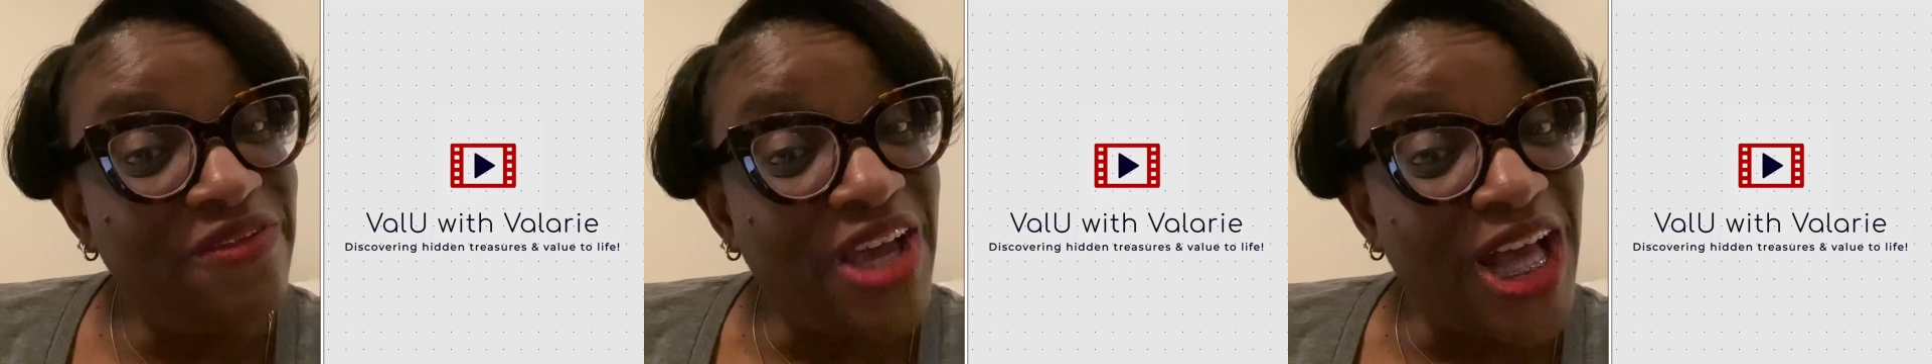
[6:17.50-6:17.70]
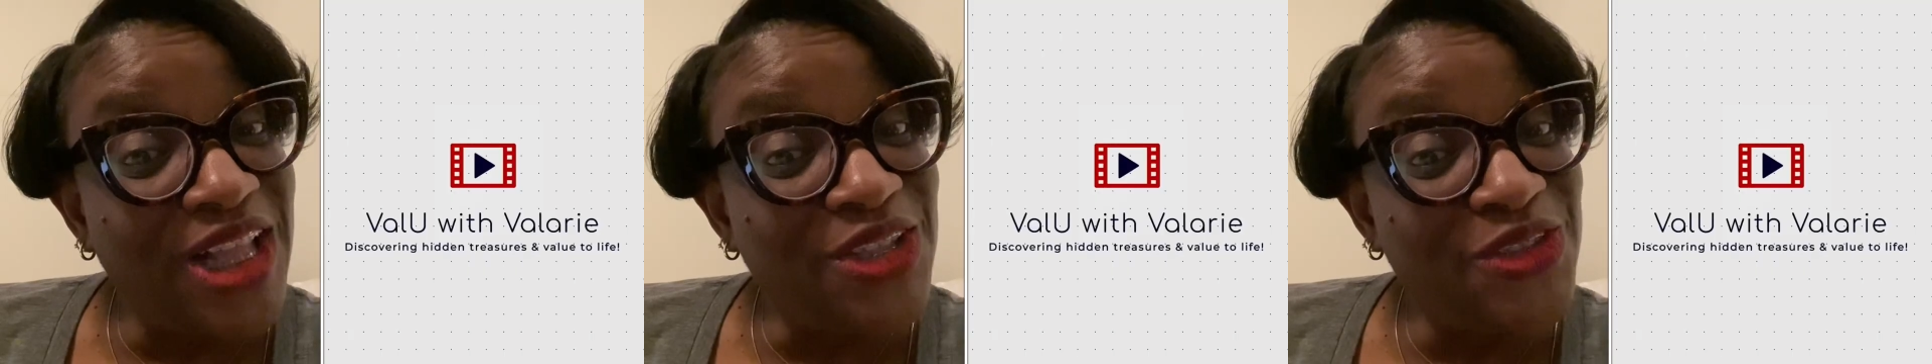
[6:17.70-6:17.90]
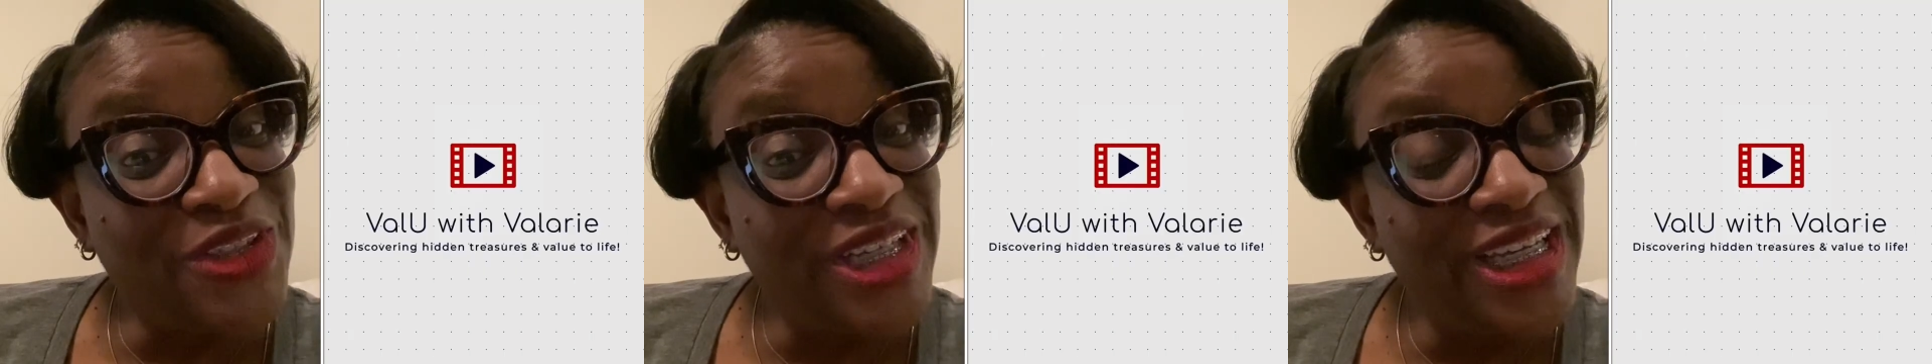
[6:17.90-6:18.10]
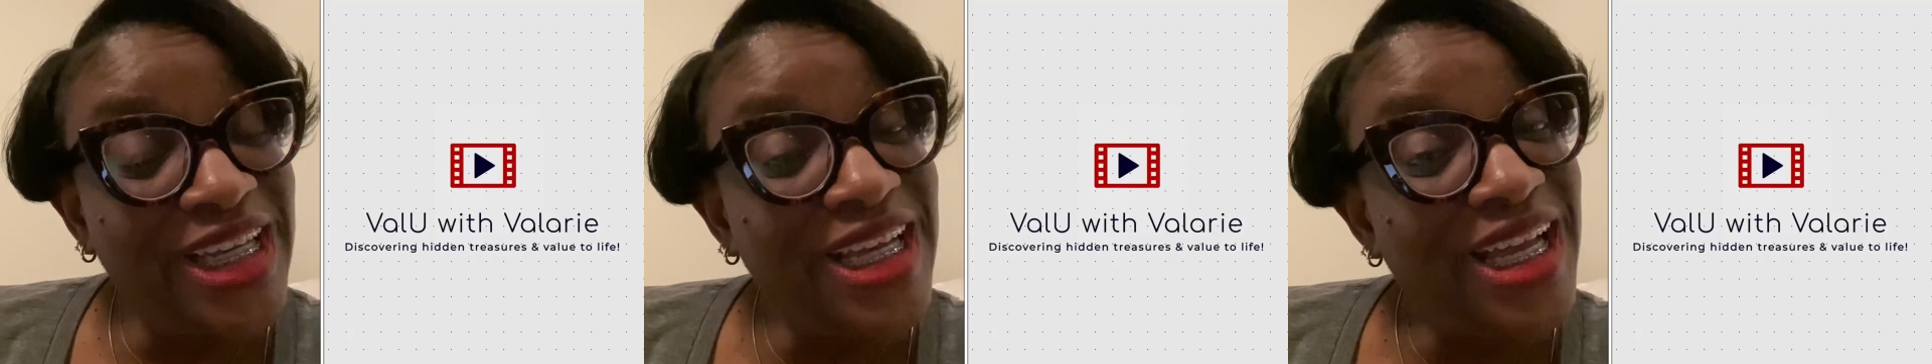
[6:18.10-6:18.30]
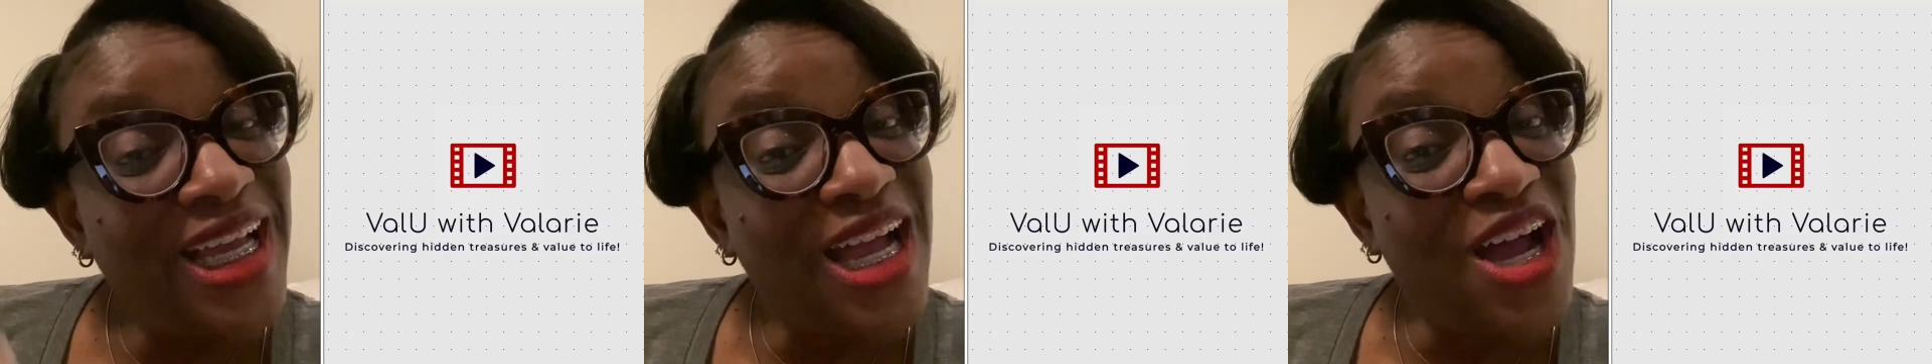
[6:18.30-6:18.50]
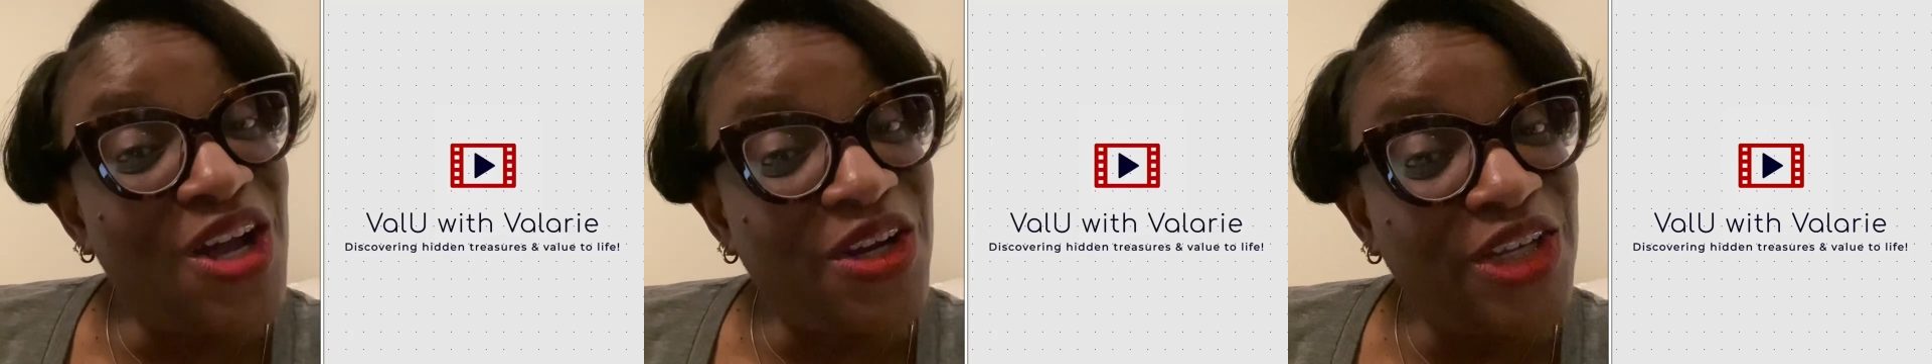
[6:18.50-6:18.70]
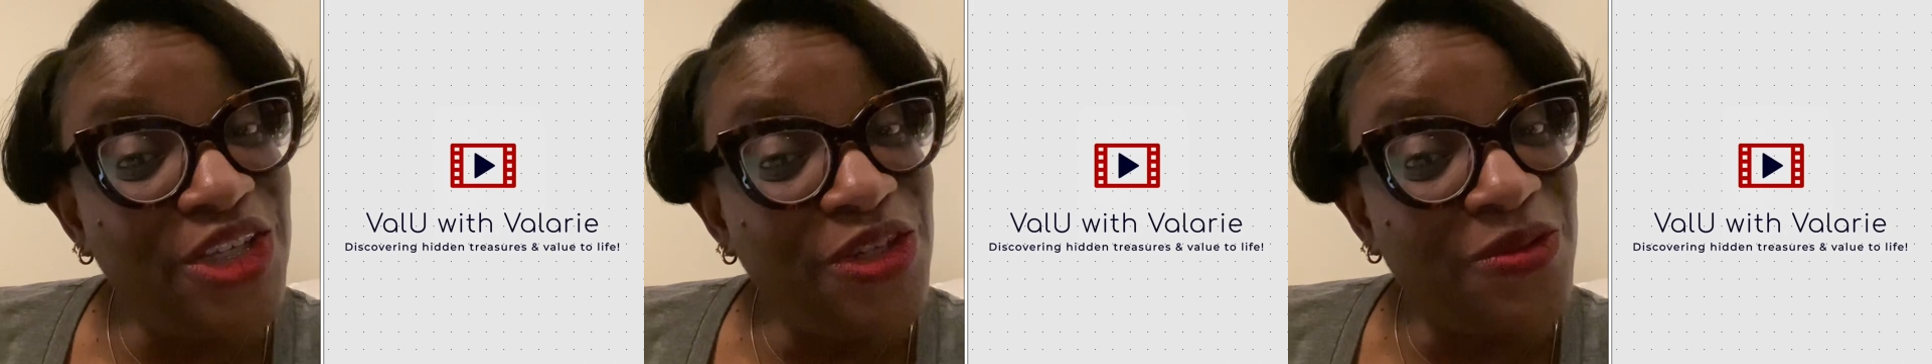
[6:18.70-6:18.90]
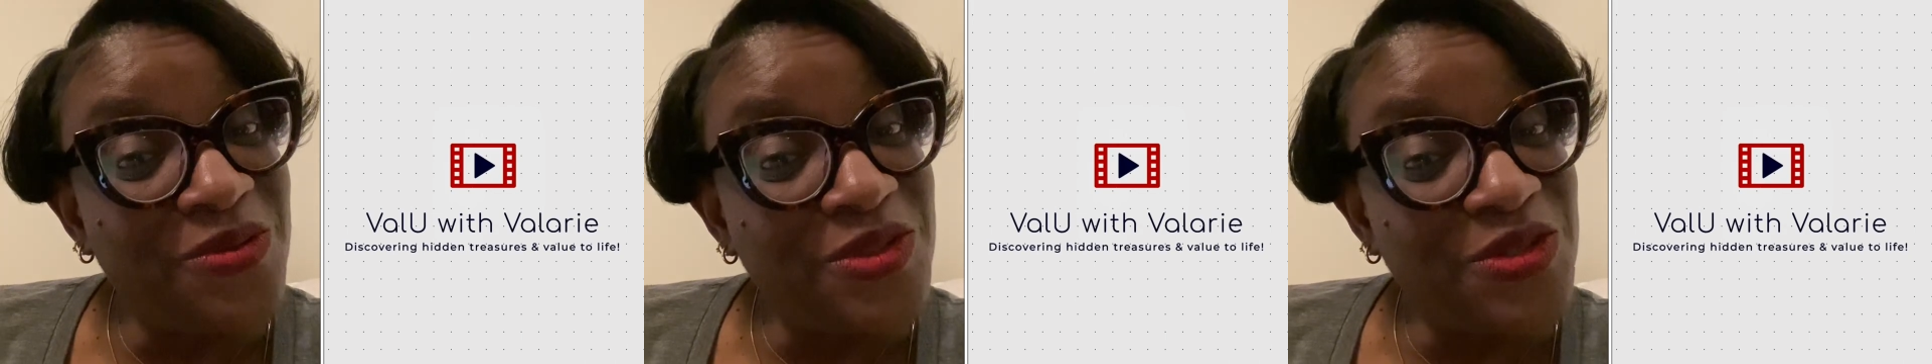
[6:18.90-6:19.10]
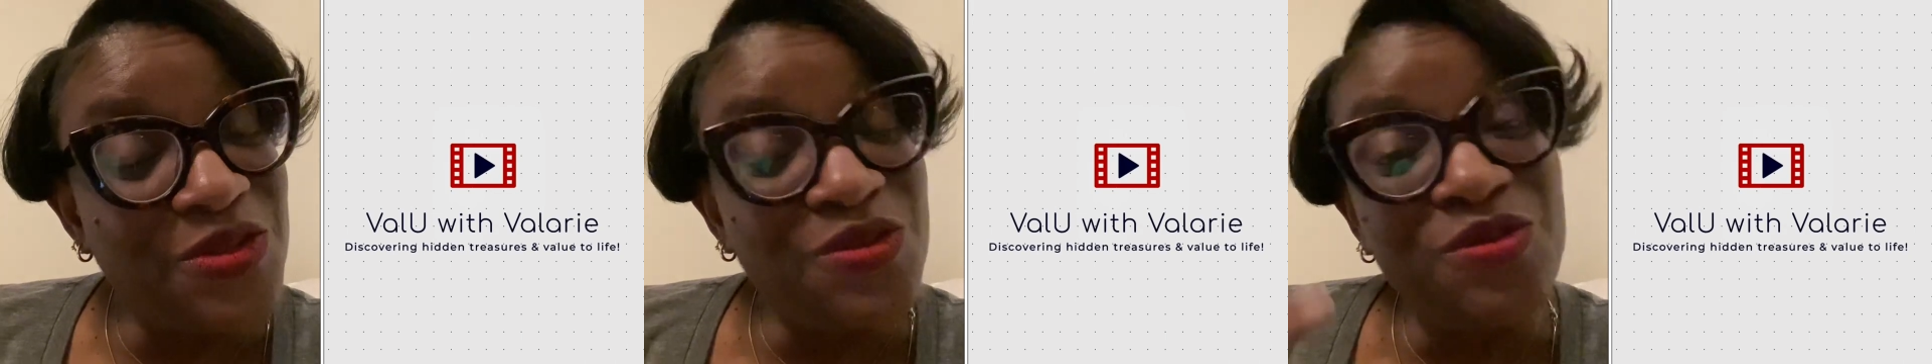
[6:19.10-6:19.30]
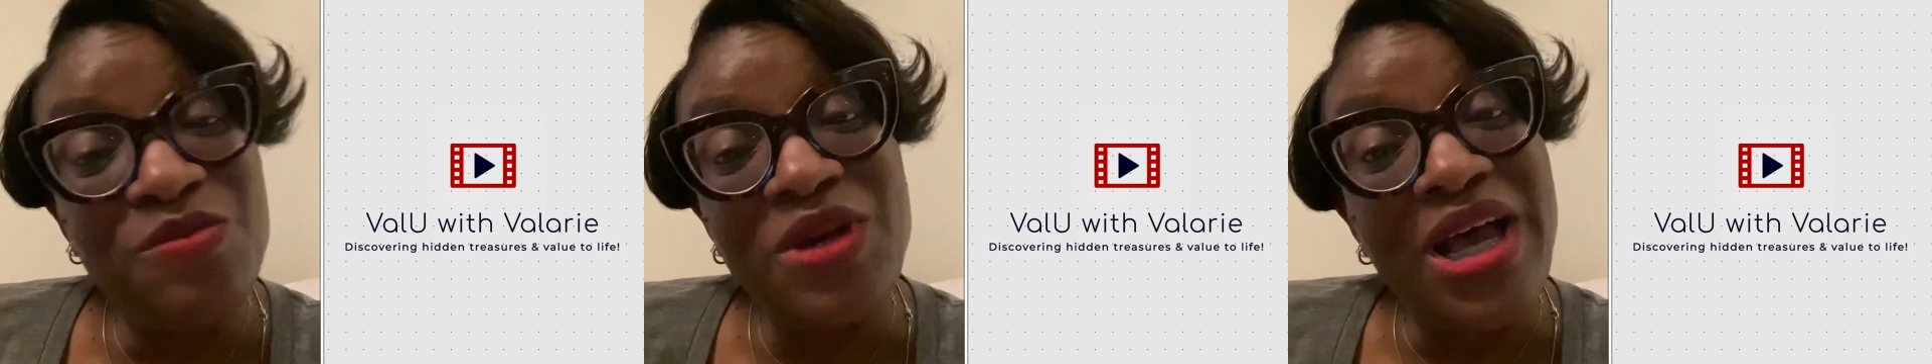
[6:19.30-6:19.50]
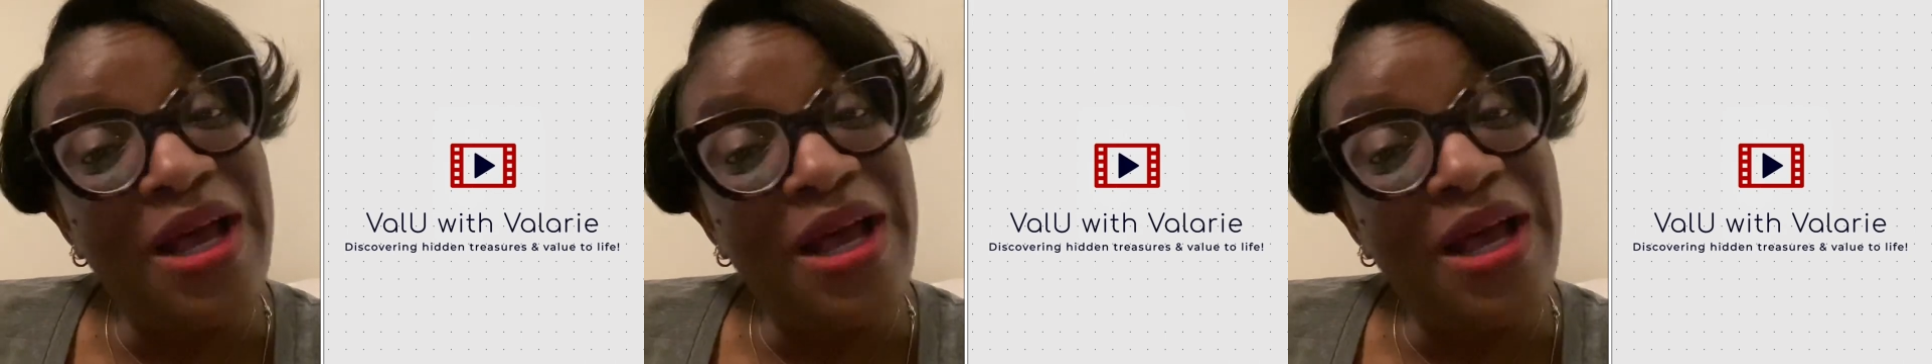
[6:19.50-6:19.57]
Valarie on YouTube.